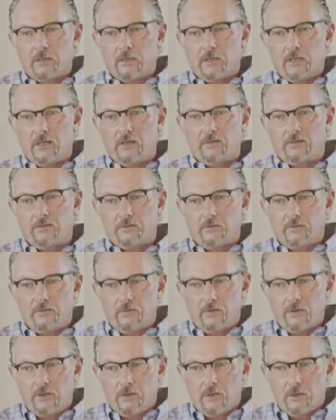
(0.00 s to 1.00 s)
is
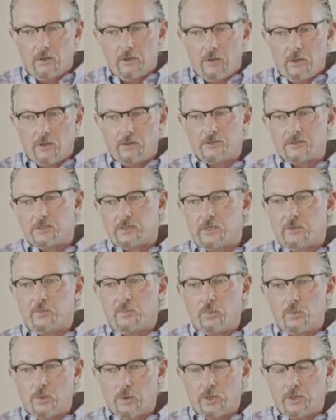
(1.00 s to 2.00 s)
ultra
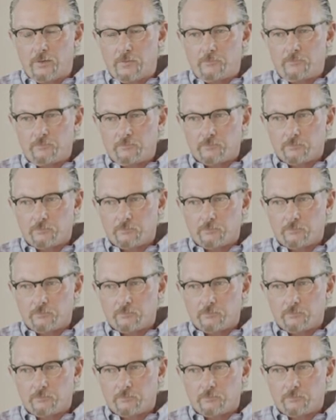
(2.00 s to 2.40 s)
important